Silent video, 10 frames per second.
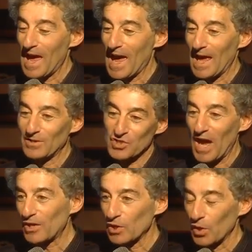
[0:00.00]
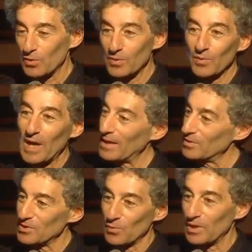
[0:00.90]
And cyclone, well
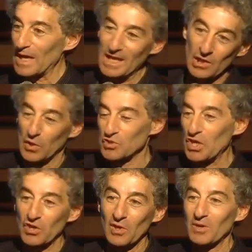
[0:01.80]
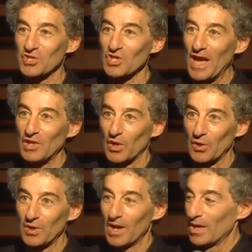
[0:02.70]
really any low center could be a
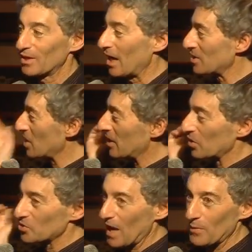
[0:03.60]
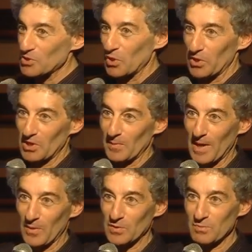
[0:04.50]
cyclone. The kind of cyclones I was talking
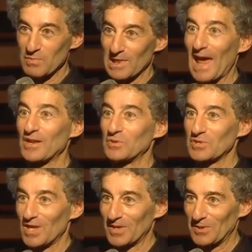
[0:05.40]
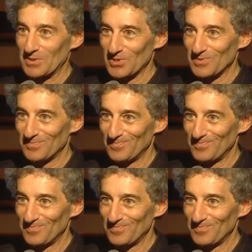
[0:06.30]
about was mid-latitude cyclones.